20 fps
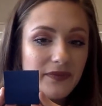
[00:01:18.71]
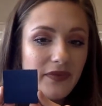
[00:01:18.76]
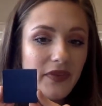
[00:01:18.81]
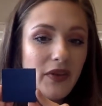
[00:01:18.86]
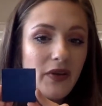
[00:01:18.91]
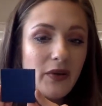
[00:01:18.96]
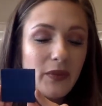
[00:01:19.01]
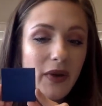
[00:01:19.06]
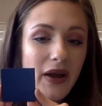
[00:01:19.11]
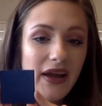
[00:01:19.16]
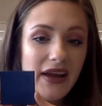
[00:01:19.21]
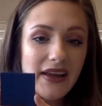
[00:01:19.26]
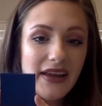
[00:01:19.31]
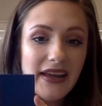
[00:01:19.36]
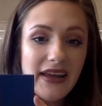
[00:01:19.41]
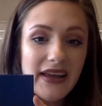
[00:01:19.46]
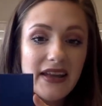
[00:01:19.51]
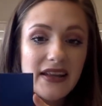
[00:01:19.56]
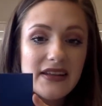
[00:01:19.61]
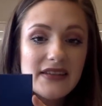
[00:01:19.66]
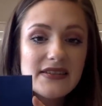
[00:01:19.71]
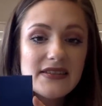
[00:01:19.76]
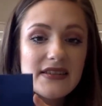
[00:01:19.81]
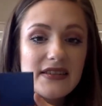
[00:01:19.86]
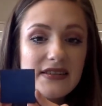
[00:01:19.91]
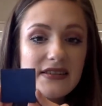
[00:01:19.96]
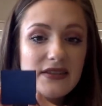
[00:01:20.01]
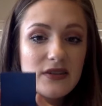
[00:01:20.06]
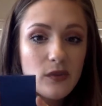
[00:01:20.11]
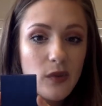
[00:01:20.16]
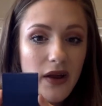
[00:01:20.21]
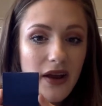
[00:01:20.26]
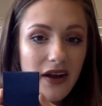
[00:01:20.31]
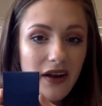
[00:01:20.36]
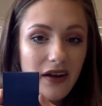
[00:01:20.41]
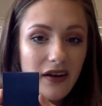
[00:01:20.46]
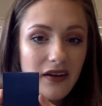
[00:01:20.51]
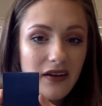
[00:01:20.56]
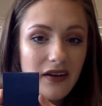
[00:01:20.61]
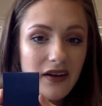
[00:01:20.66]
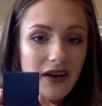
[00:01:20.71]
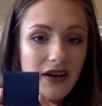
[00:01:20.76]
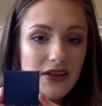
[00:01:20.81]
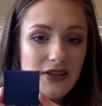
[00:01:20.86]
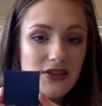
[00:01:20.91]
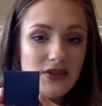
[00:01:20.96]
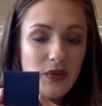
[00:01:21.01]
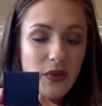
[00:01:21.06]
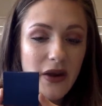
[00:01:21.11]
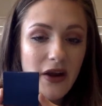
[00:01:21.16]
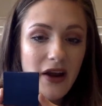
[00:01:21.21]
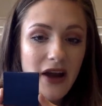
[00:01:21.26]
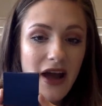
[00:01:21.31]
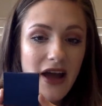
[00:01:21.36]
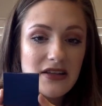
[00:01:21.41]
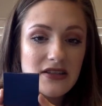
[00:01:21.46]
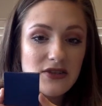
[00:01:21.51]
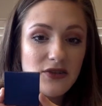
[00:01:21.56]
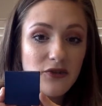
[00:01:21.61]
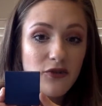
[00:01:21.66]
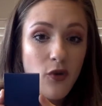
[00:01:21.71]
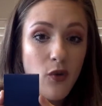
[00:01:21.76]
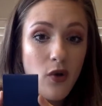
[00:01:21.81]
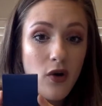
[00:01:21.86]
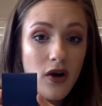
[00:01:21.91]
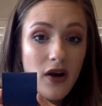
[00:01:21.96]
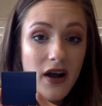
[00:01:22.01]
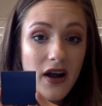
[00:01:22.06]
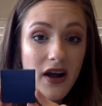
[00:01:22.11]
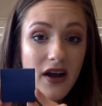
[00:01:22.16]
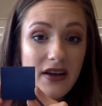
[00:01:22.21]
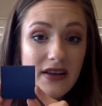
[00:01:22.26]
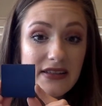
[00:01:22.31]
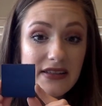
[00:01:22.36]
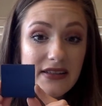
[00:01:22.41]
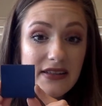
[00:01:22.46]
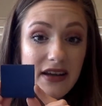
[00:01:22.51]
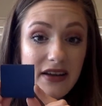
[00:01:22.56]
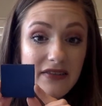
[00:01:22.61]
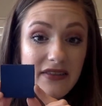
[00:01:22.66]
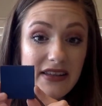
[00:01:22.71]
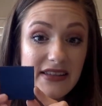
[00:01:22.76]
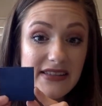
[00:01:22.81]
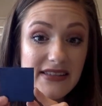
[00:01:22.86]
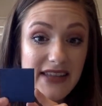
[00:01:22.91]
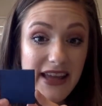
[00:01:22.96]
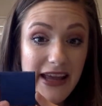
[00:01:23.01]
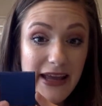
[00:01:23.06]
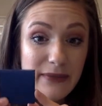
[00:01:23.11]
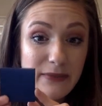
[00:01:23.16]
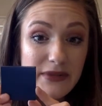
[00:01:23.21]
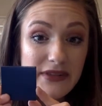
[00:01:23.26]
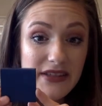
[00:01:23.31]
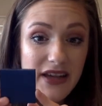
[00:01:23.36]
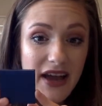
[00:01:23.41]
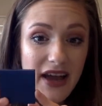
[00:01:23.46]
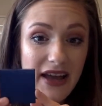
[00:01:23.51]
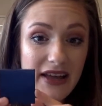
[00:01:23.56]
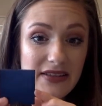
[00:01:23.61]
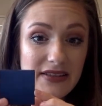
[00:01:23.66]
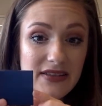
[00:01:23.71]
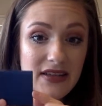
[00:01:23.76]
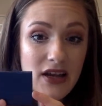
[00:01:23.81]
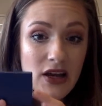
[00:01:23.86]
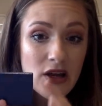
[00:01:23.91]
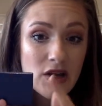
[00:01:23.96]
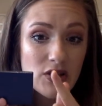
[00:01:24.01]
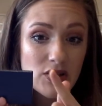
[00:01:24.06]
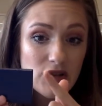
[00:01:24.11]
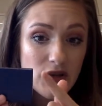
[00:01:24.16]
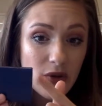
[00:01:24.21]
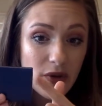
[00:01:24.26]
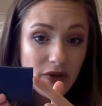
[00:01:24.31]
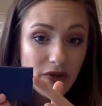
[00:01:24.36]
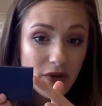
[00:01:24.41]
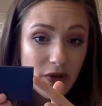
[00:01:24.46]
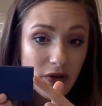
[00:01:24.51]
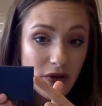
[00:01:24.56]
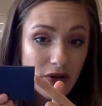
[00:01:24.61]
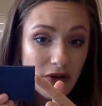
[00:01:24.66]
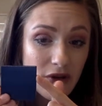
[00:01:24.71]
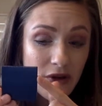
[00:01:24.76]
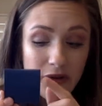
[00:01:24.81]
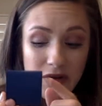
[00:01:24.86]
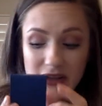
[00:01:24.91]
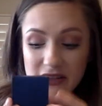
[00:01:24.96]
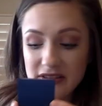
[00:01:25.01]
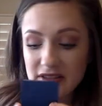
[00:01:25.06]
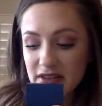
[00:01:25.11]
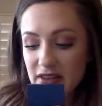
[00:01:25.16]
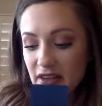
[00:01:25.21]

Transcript: You're right, it is the square. A square has 4 of the same sides. So if you could notice,